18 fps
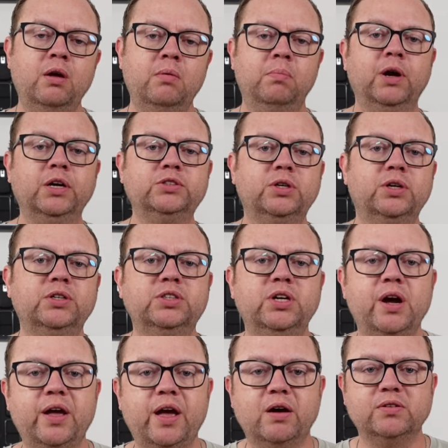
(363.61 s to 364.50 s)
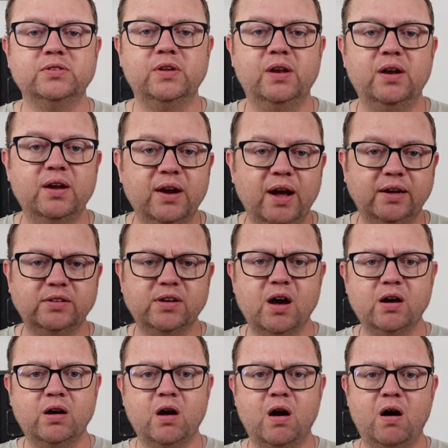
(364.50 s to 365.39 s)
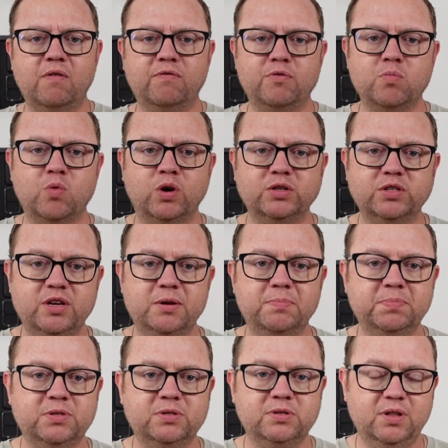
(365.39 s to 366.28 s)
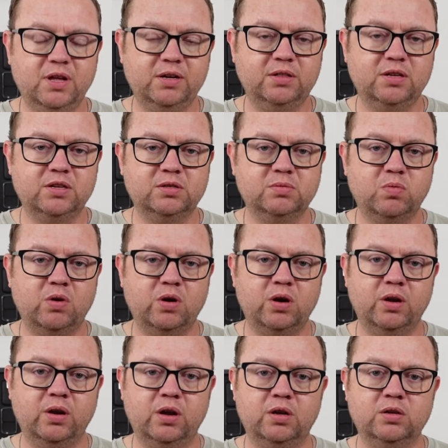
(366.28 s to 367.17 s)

Make sure to check out zdnet.com for more tips like this one,